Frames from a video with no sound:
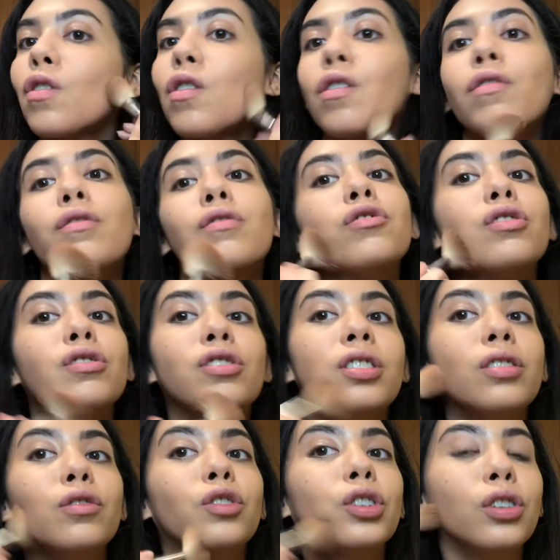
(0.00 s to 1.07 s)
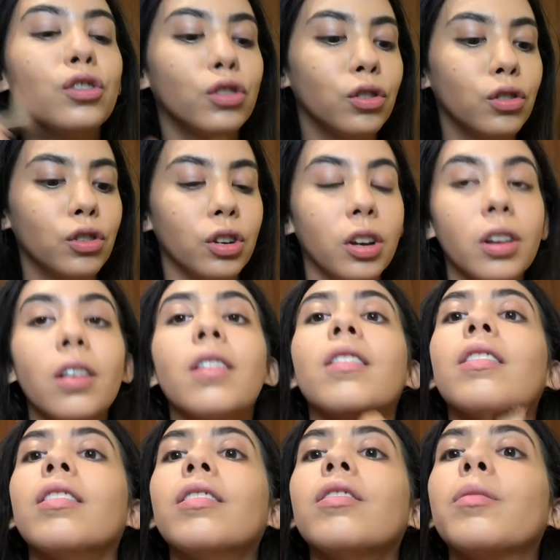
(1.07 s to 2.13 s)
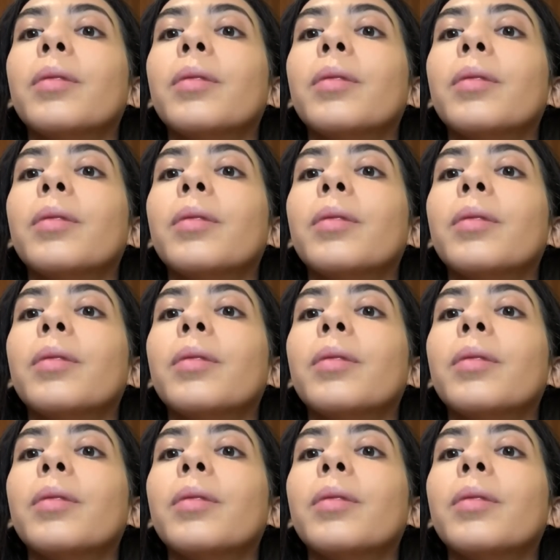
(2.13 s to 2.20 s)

On the chin, a little